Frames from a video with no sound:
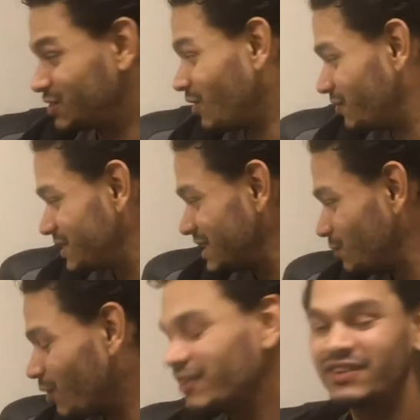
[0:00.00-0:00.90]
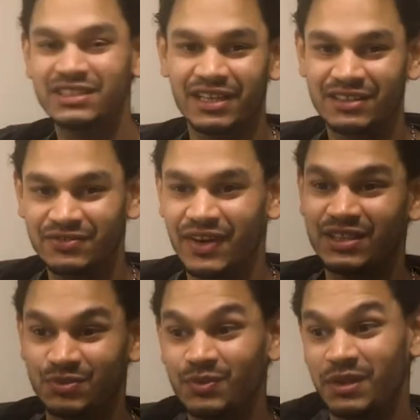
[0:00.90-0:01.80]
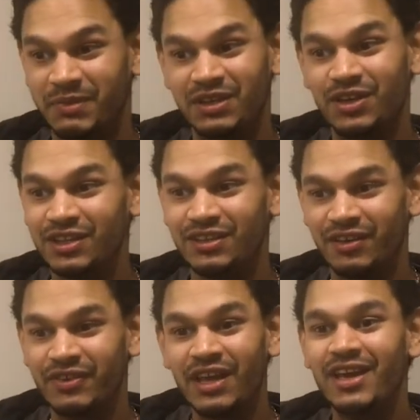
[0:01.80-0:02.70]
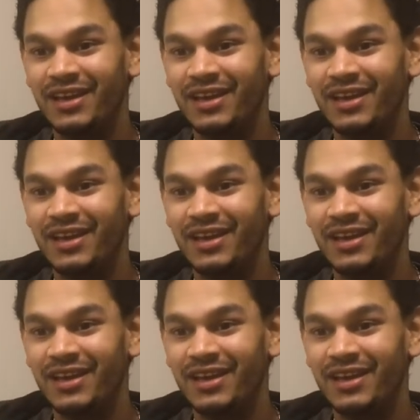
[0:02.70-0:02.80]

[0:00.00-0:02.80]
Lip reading: So obviously one of these ducted fans would have been good enough